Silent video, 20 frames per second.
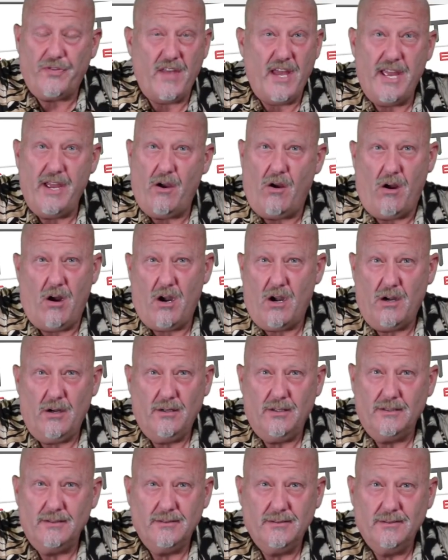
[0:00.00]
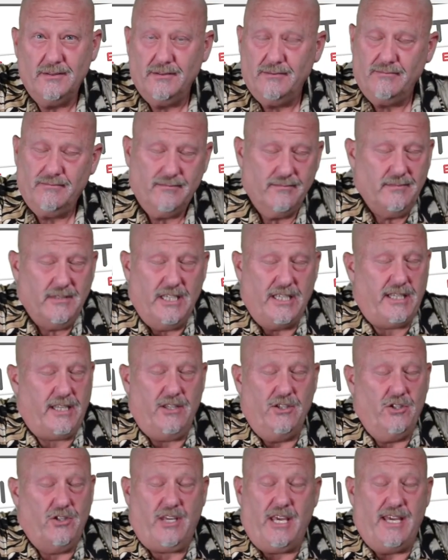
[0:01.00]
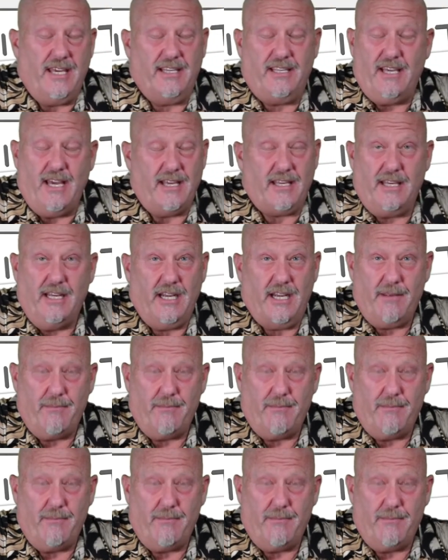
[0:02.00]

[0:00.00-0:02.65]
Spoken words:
they are, it can't get any